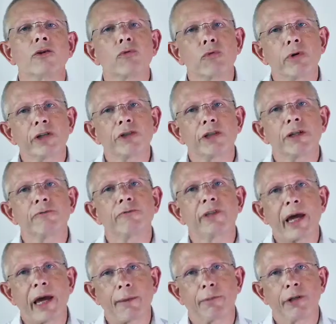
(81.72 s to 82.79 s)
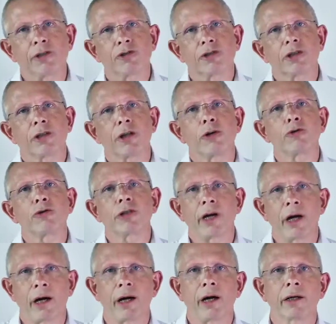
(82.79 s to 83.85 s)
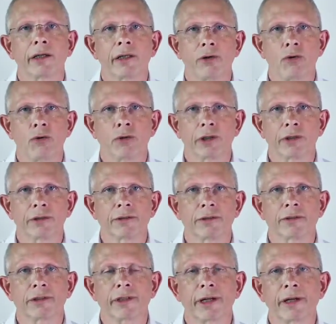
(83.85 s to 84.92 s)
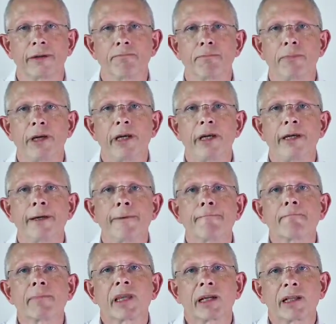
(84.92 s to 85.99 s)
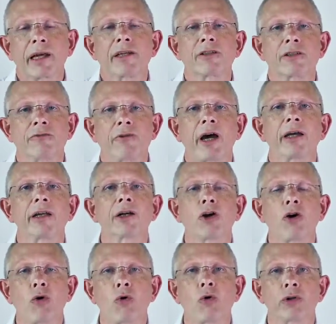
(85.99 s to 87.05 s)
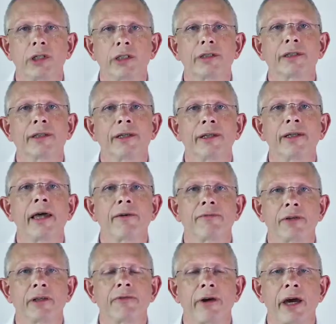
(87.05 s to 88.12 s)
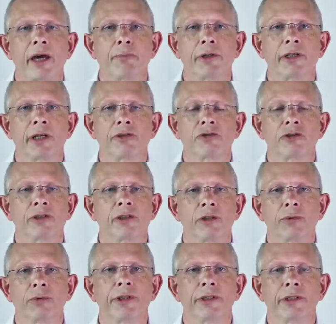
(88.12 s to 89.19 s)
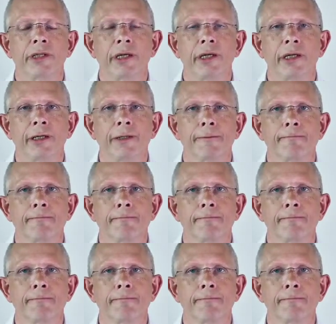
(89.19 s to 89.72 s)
The risk of damage to those target organs can be classified according to the level of hypertension that we see.